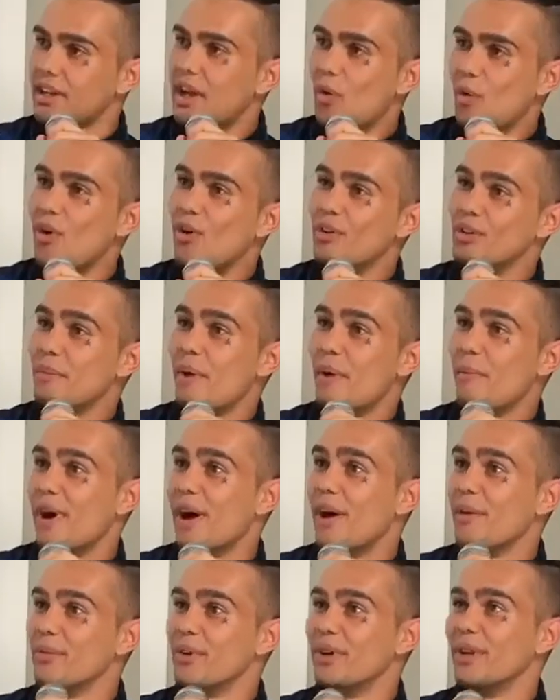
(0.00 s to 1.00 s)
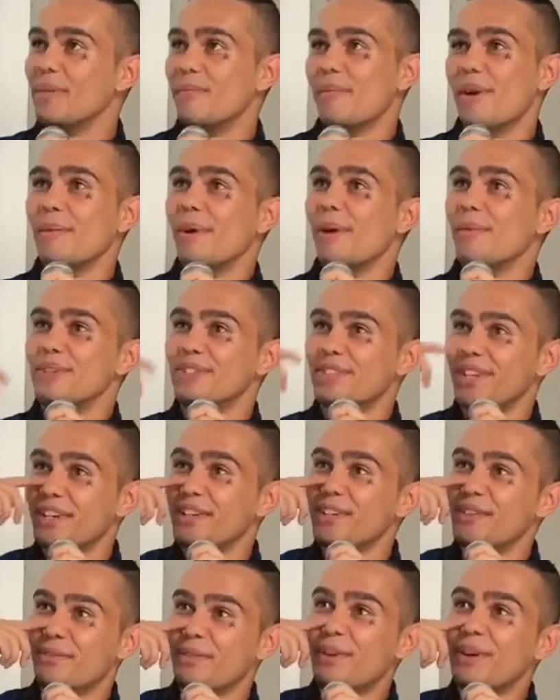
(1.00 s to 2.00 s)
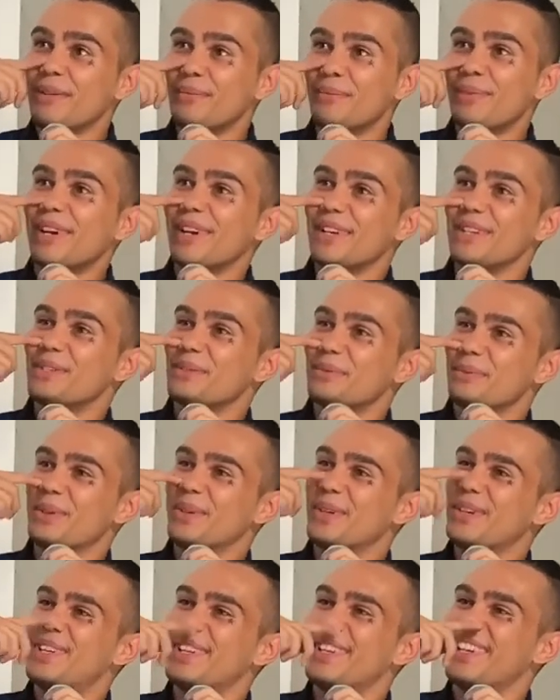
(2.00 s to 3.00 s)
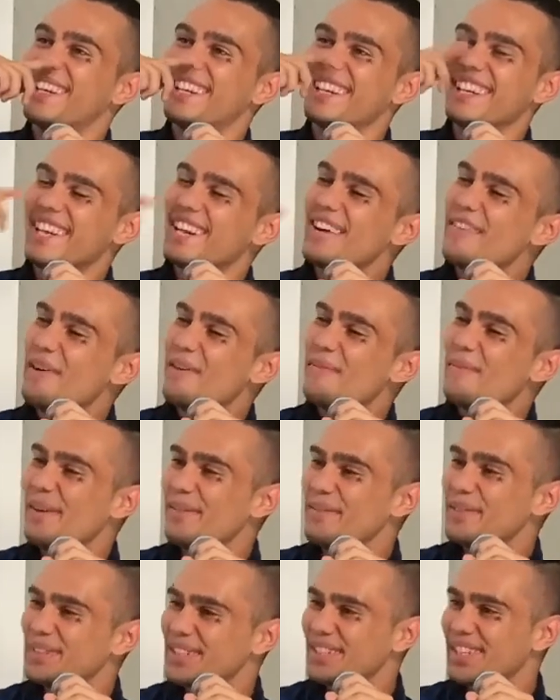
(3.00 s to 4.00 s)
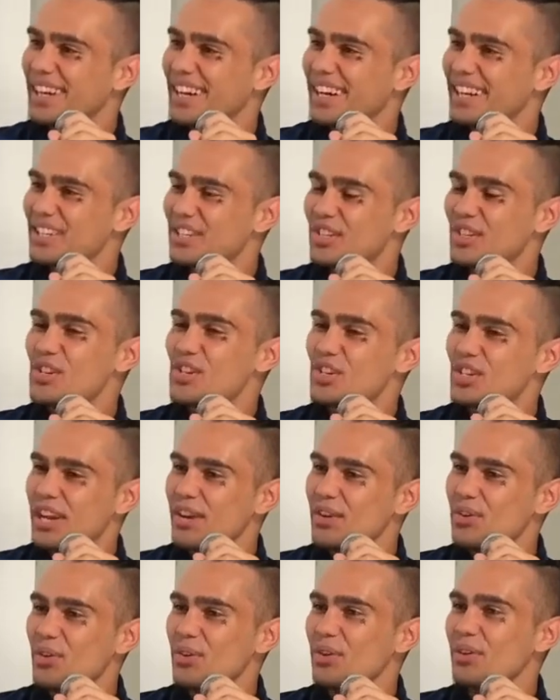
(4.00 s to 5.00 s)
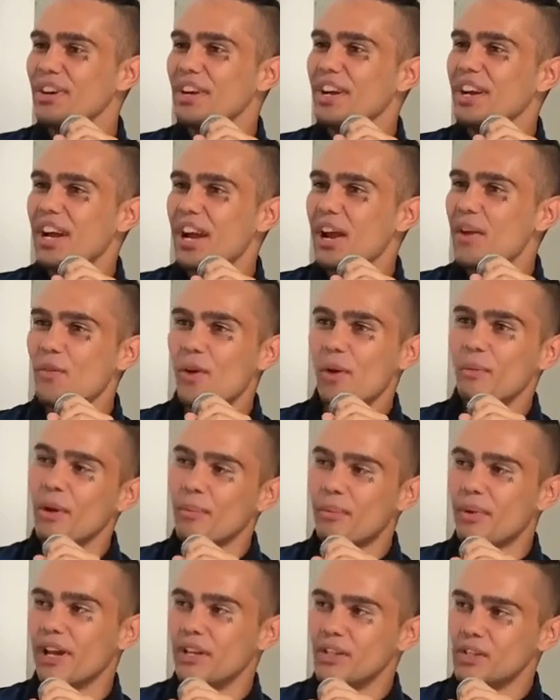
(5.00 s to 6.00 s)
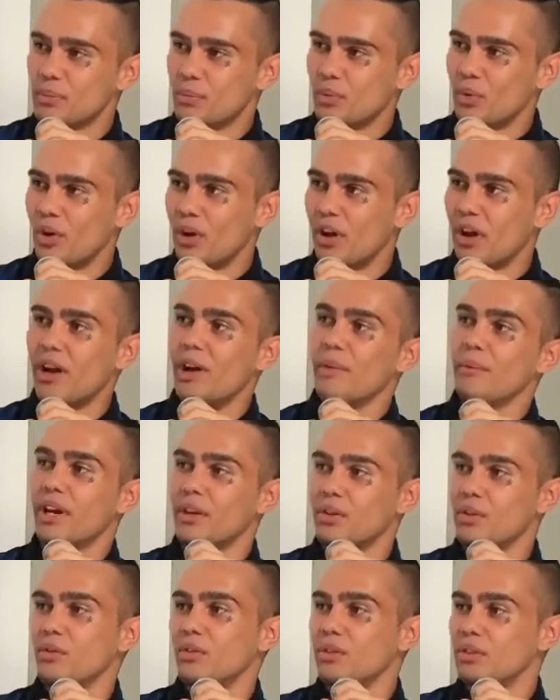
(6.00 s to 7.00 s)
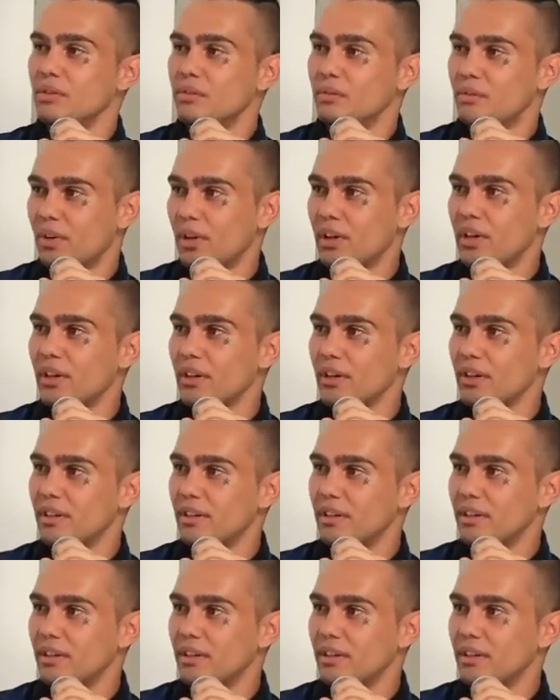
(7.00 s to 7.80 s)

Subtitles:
Well, it was my mum, really. My mum was like, you're fucking playing sport. Like, my mum was like, because she knew if I'm not playing sport, I'm out doing fucking...